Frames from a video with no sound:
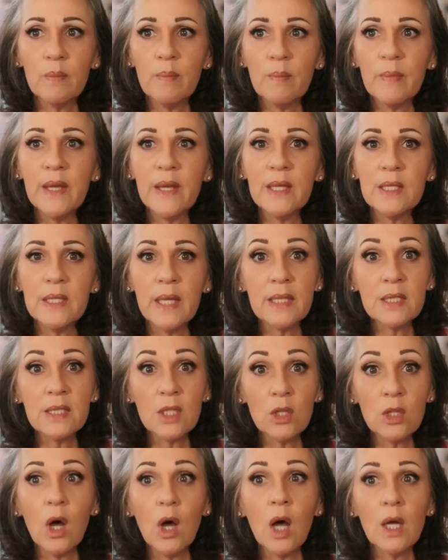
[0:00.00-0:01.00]
it takes a
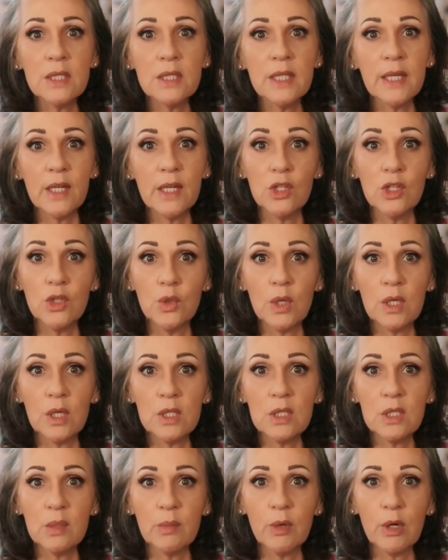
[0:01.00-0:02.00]
lot to get a new
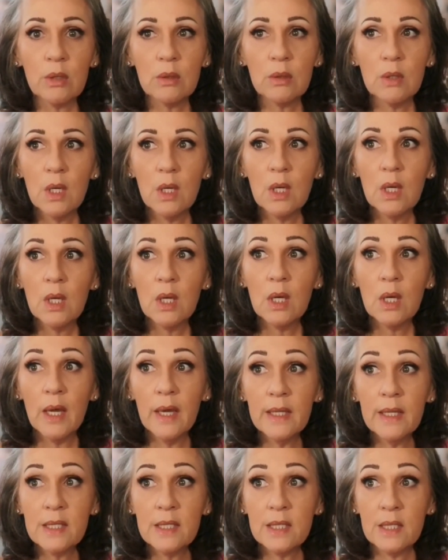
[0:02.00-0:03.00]
customer.
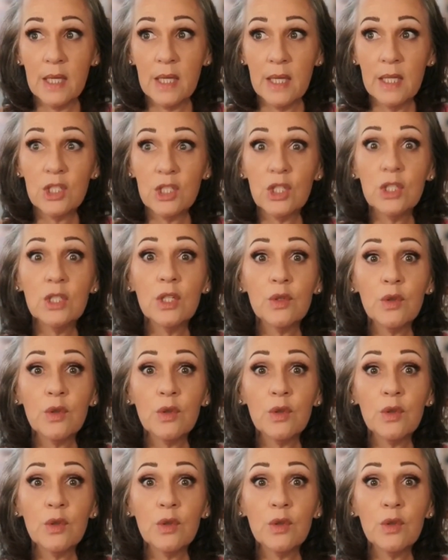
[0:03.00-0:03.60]
It's another